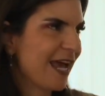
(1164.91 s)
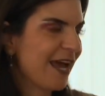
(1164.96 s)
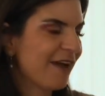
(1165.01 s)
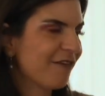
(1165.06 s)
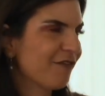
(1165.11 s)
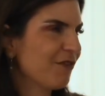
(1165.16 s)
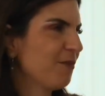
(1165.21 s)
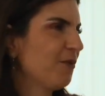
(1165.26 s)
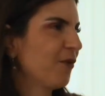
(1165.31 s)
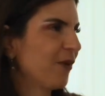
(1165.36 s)

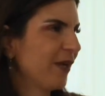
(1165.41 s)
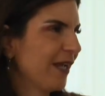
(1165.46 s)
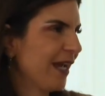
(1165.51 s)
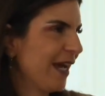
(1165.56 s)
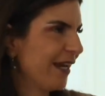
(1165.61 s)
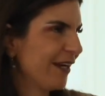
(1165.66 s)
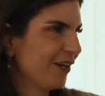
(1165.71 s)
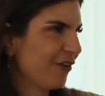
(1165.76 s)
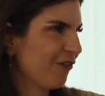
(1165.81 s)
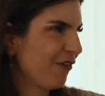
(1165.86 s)
Everybody
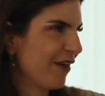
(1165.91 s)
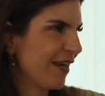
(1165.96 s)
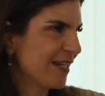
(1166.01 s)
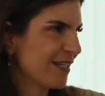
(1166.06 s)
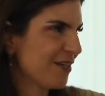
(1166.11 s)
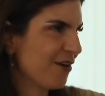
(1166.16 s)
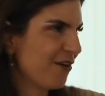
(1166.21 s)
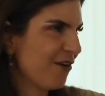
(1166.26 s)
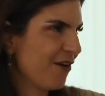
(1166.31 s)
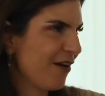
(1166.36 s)
had a great
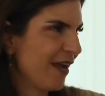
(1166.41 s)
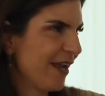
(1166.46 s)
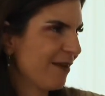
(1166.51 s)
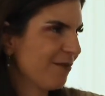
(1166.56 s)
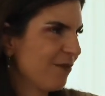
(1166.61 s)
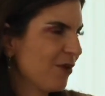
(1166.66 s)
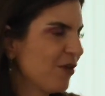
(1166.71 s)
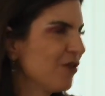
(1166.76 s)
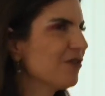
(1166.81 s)
time.